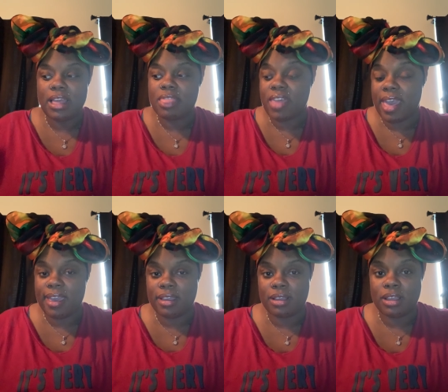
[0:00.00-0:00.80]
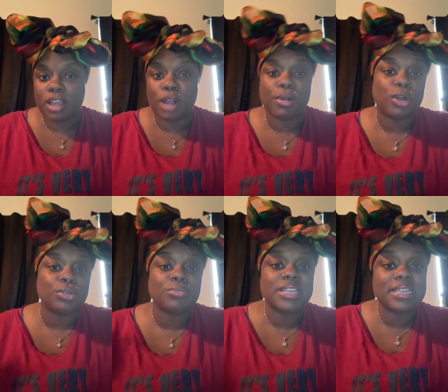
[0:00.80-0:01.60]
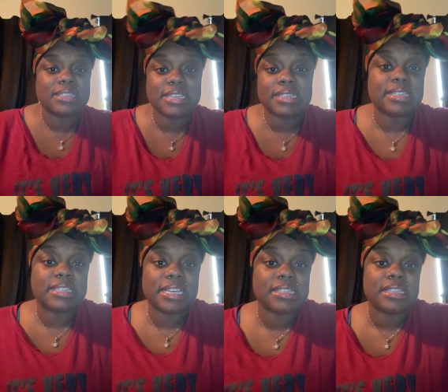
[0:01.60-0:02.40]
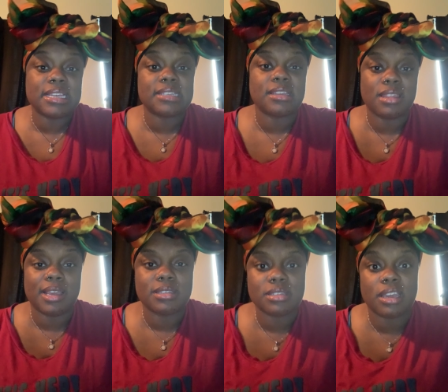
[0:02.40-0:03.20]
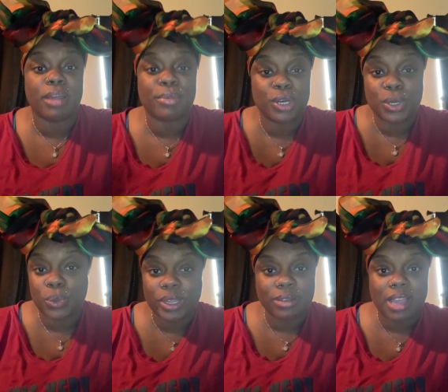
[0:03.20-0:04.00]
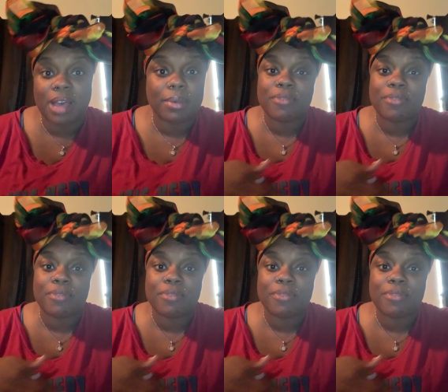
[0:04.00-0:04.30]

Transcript: that i'm gonna do this this and this and this and this and i'm gonna do it i'm,